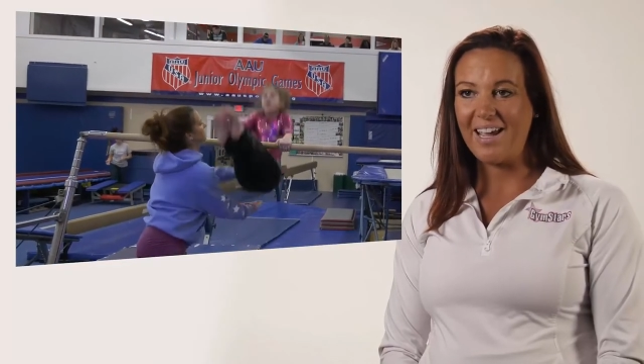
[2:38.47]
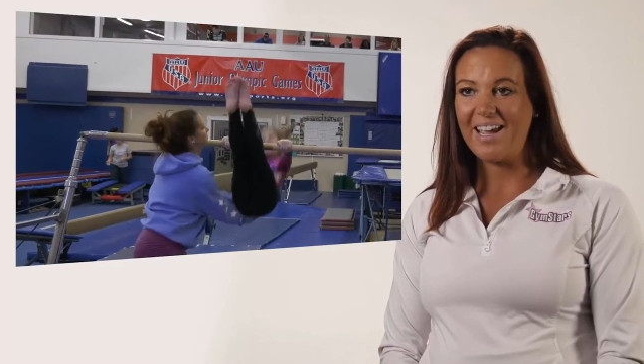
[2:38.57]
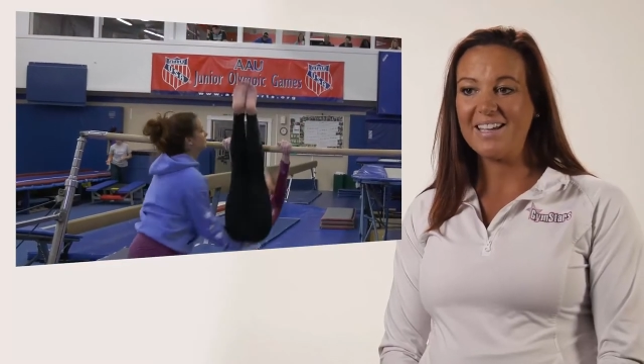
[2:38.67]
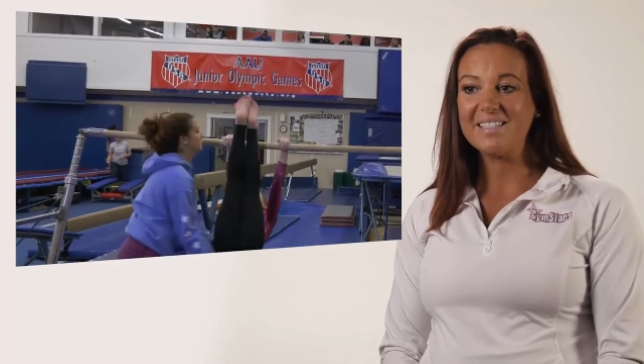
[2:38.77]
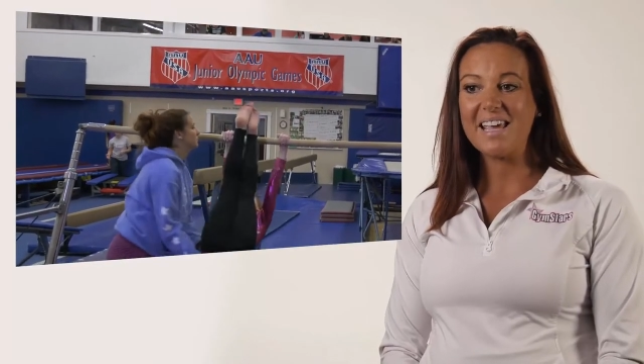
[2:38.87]

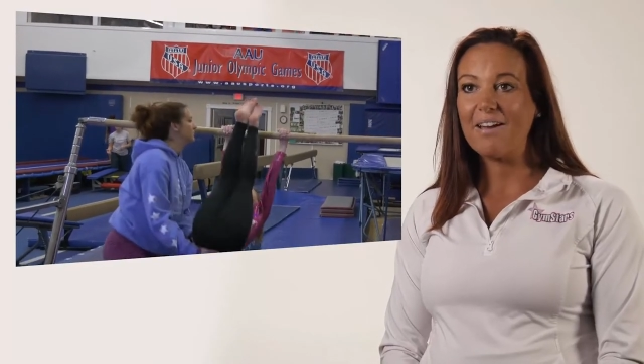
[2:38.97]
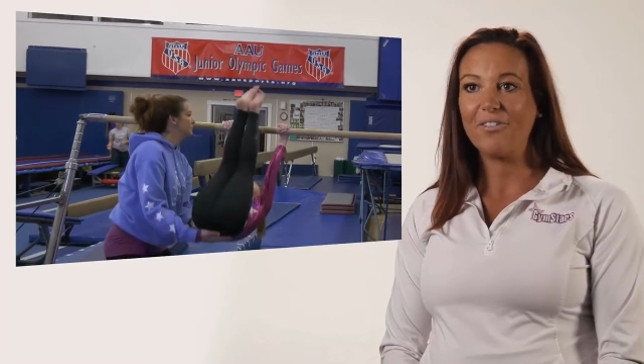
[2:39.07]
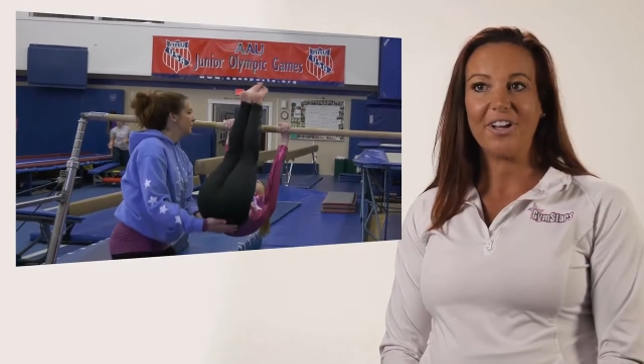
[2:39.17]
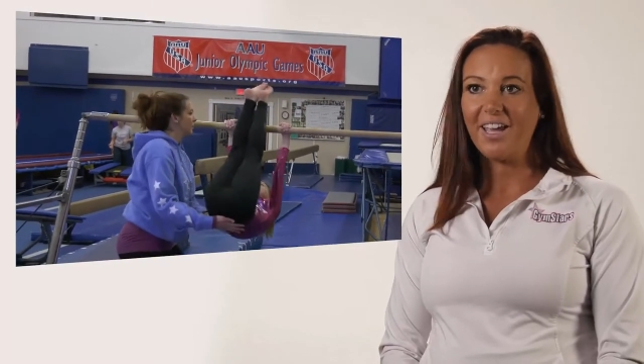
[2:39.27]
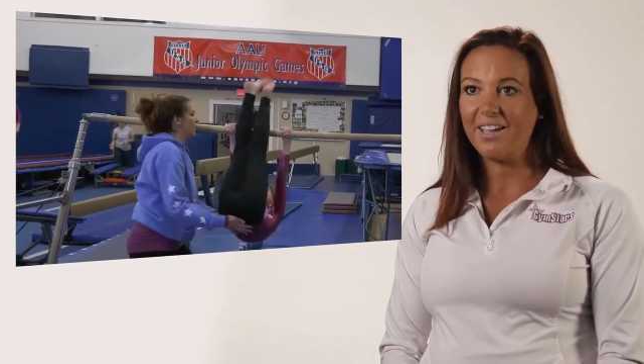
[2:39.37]
and
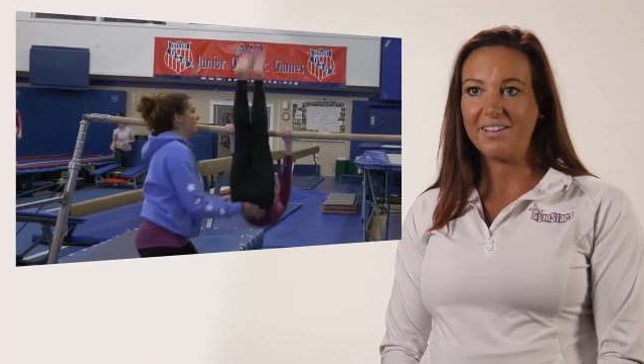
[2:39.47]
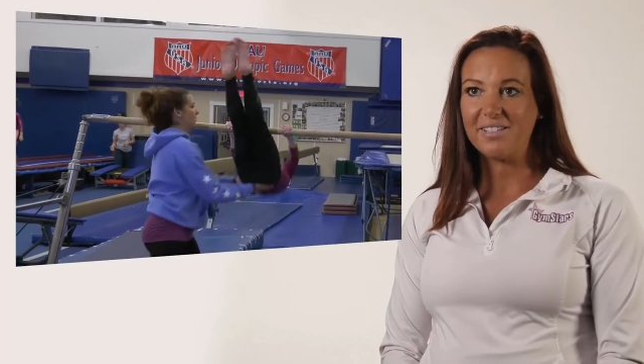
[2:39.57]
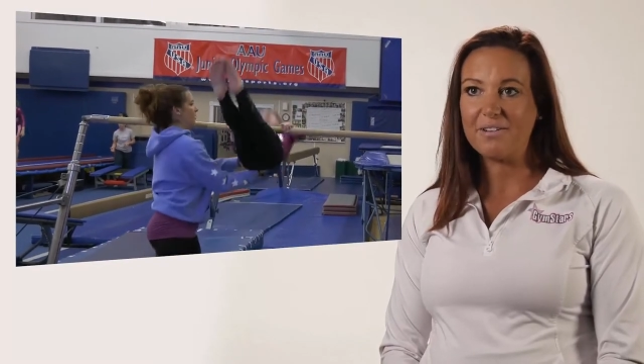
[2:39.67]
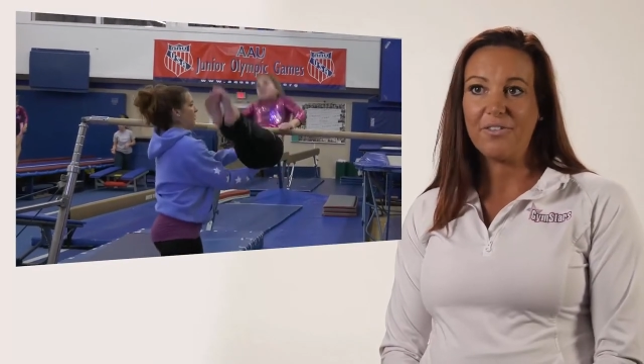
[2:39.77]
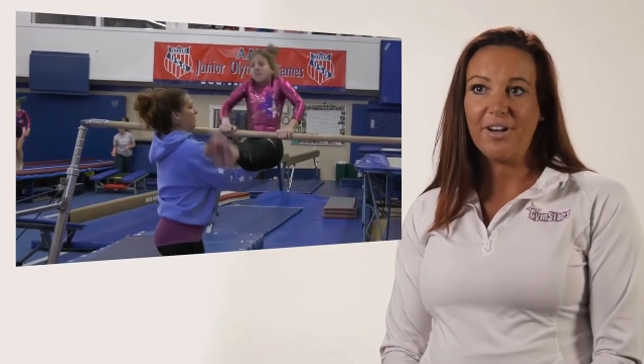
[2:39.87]
every kid
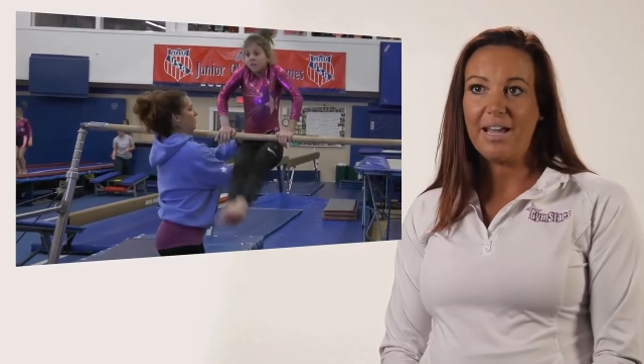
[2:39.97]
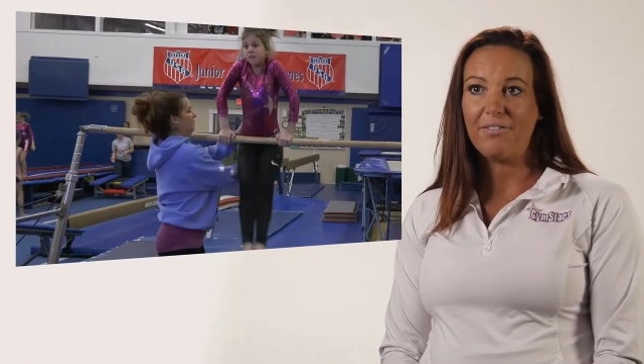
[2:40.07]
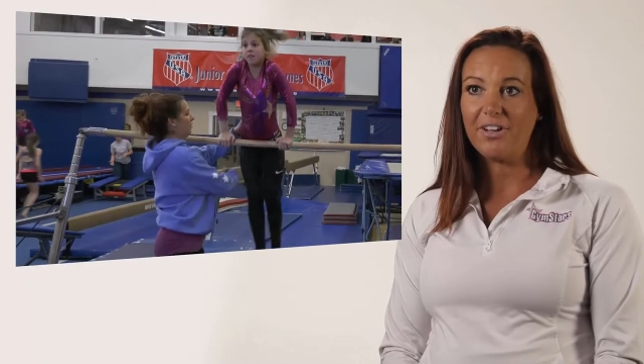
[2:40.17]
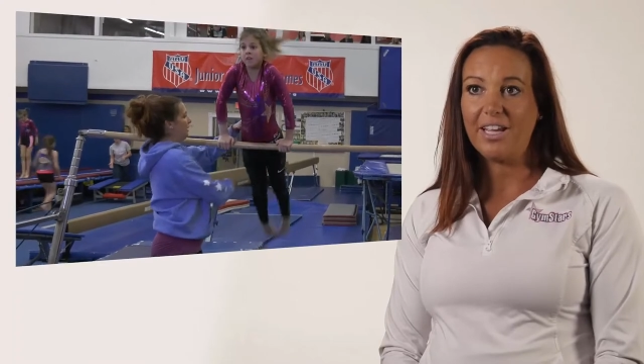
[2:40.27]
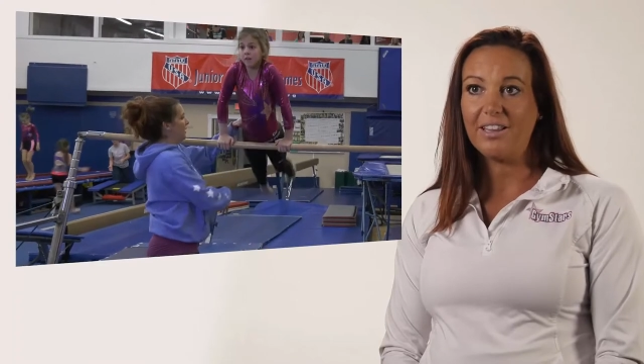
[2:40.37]
is different.
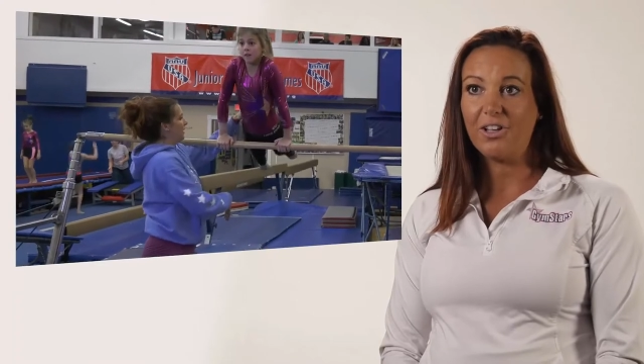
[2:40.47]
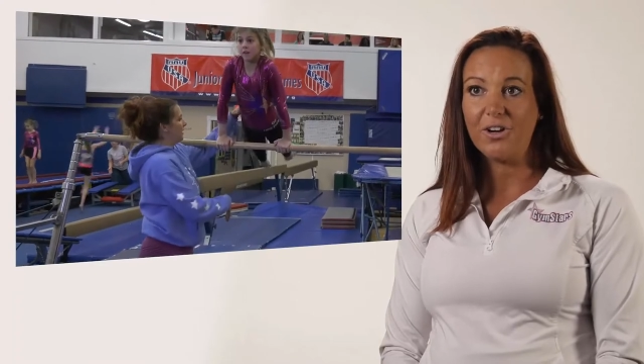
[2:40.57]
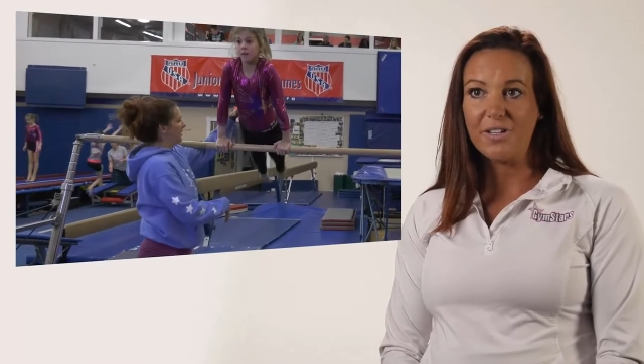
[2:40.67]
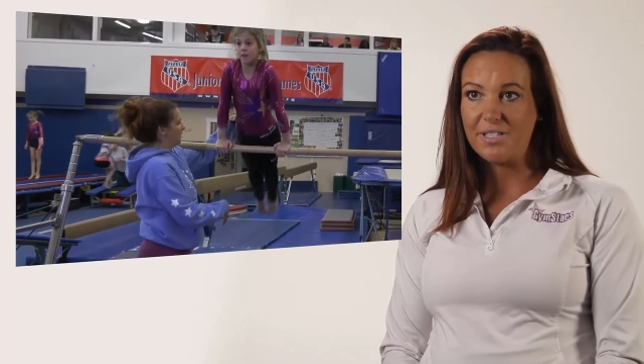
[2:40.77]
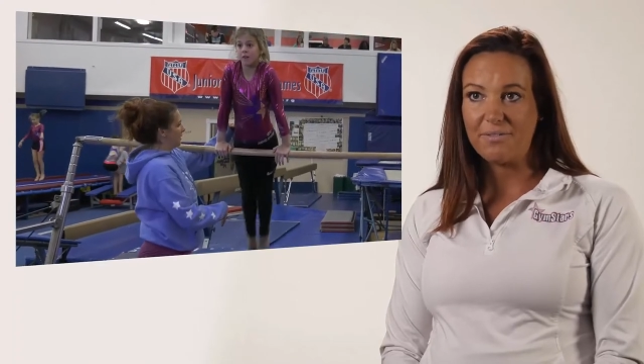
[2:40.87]
Every kid
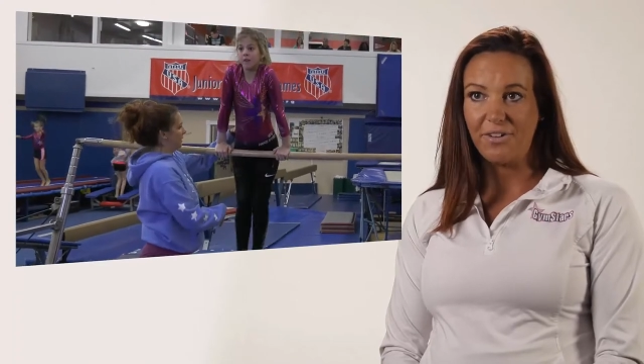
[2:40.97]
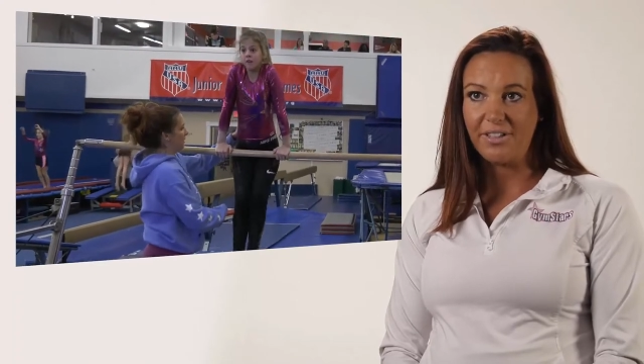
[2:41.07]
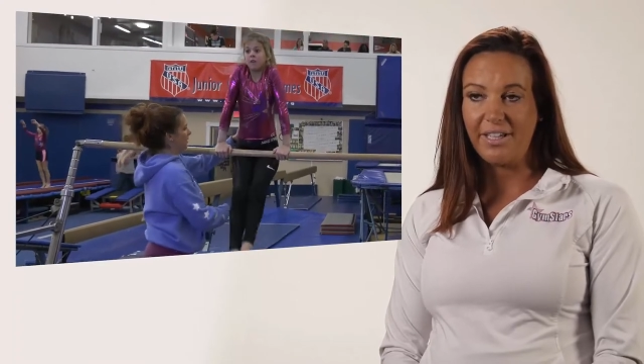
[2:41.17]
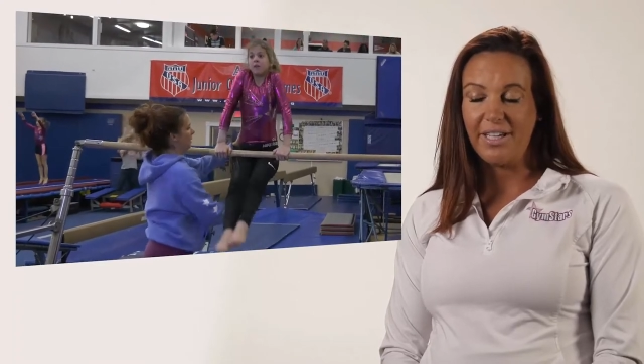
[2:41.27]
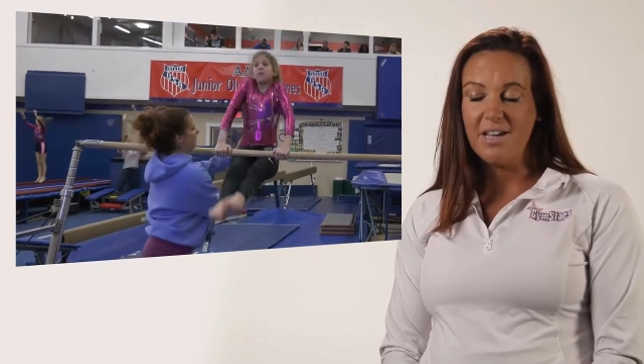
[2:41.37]
learns
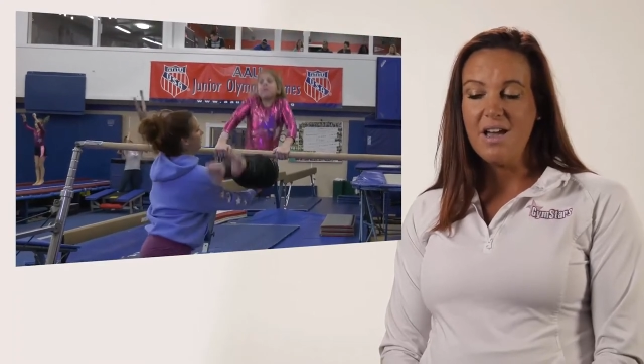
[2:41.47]
differently.